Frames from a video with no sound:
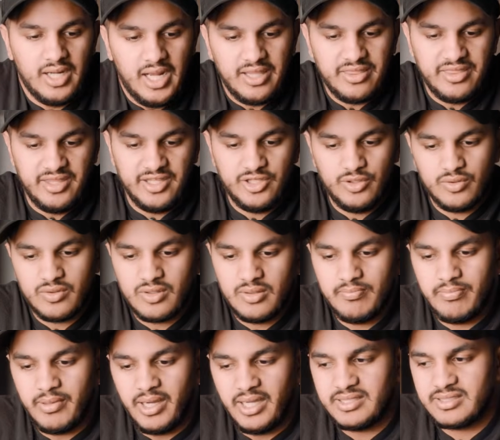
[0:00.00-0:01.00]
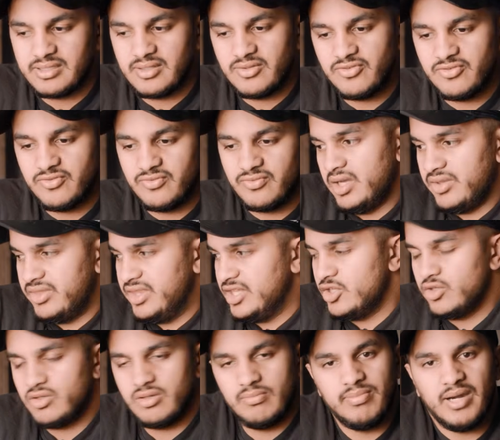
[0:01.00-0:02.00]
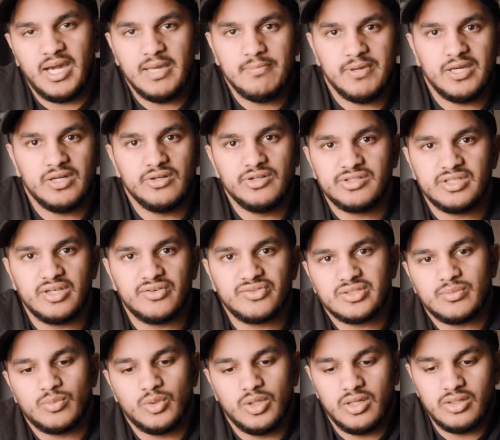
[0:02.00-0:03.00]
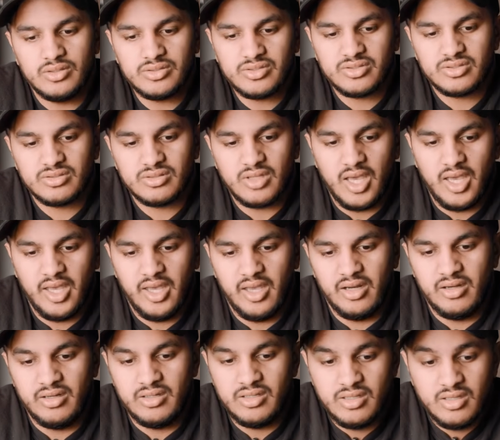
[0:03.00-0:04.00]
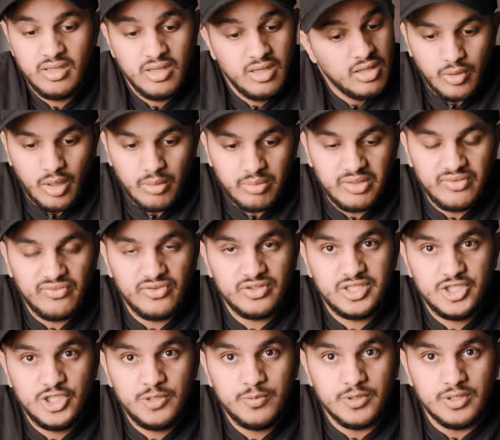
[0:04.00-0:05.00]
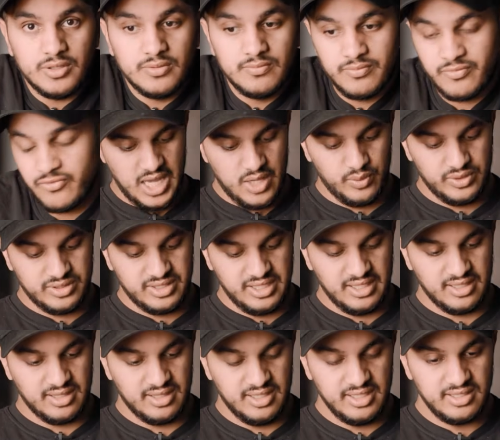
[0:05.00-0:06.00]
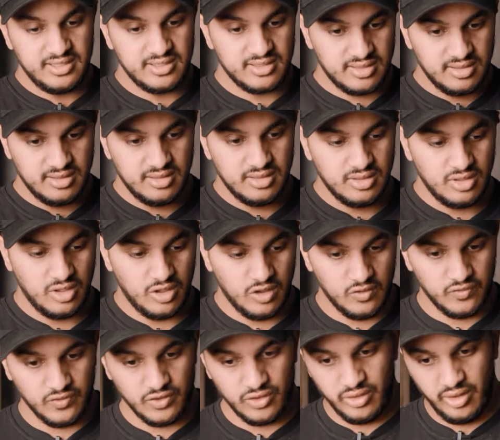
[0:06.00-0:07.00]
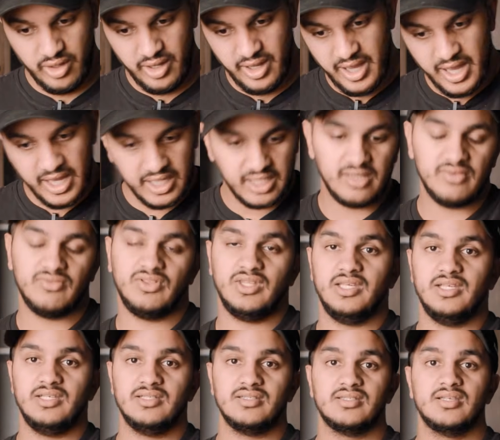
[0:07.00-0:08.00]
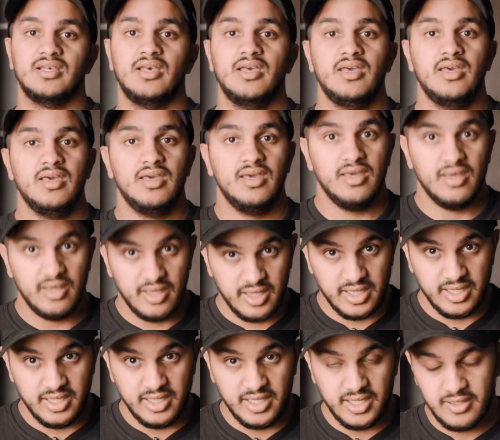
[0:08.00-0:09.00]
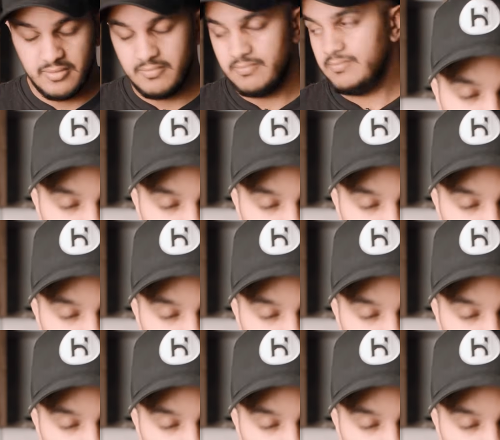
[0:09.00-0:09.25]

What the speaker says: I think you can buy stuff. I think you can buy better stuff somewhere else and probably for cheaper. I would take this over any of these any day.